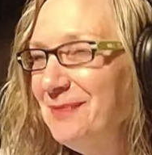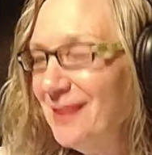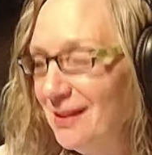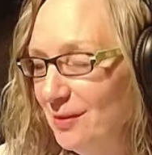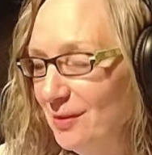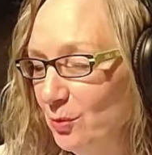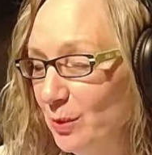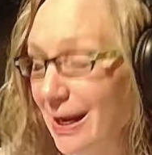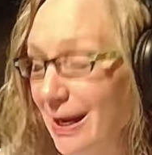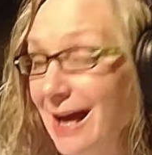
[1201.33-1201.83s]

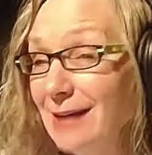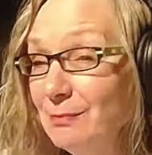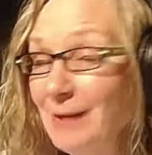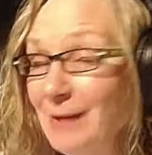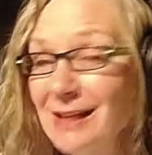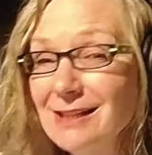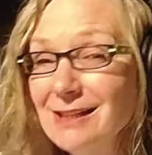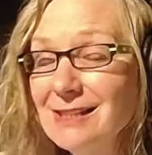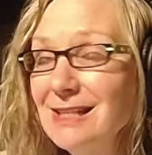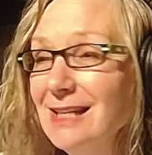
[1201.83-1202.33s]
we had
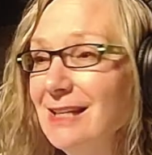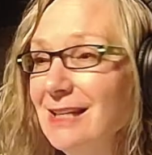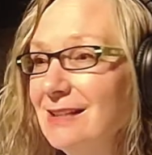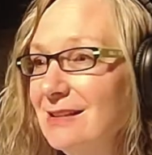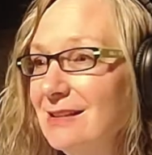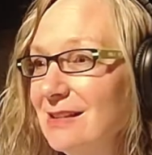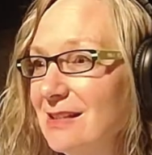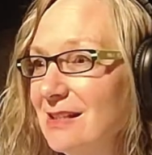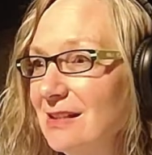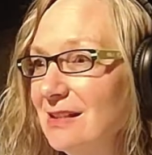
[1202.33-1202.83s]

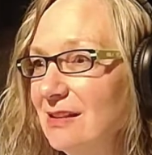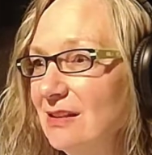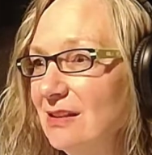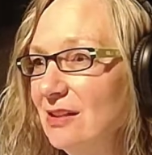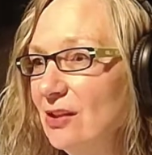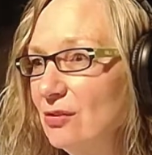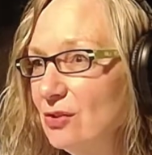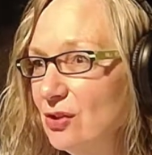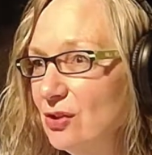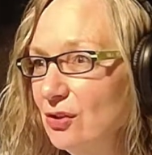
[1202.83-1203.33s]
magazines,
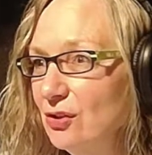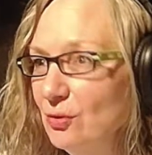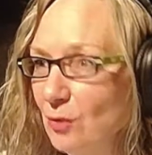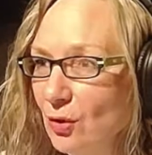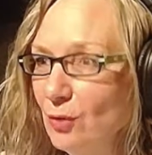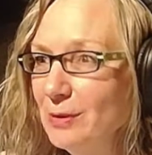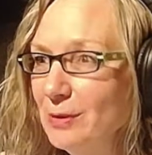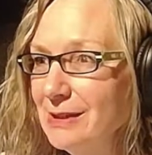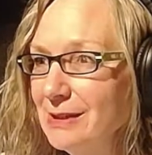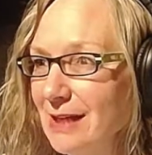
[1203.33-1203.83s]
so you
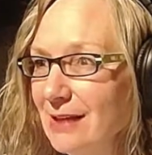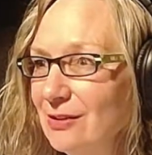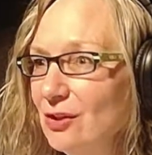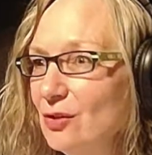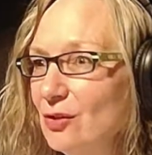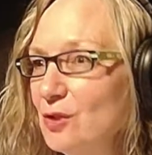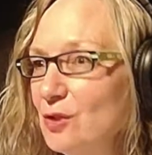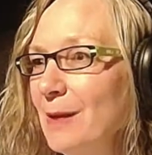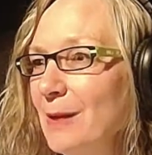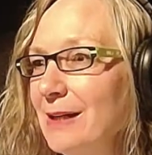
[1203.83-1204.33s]
always had
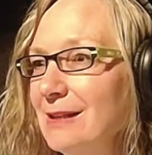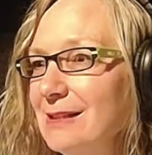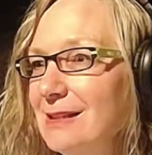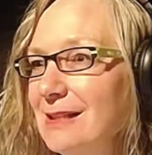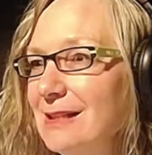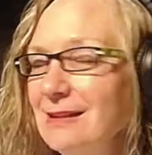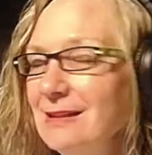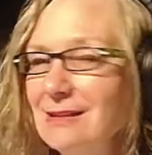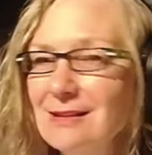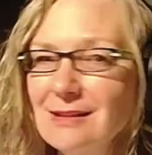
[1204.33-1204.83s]
those
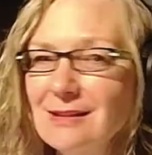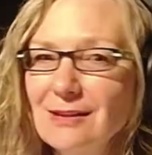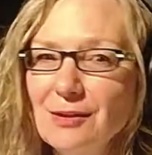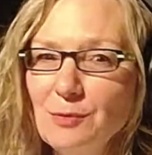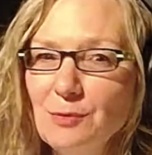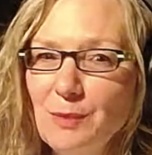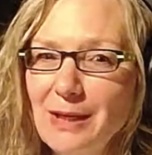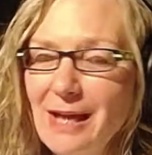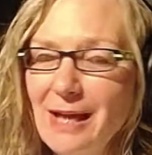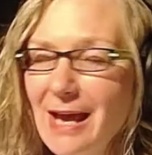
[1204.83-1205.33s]
magazines that
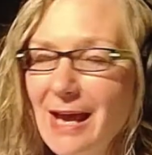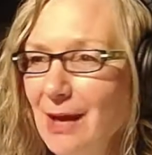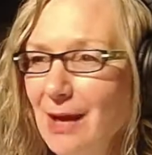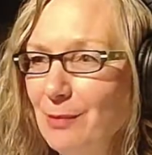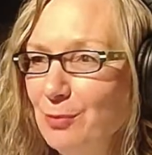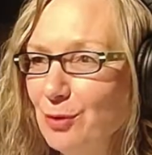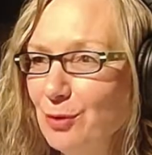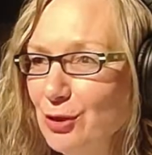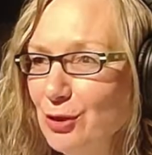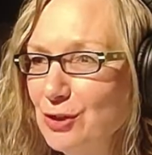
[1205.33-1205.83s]
had been
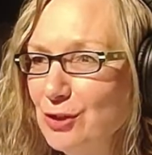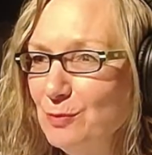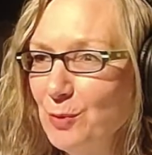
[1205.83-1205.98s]
airbrushed.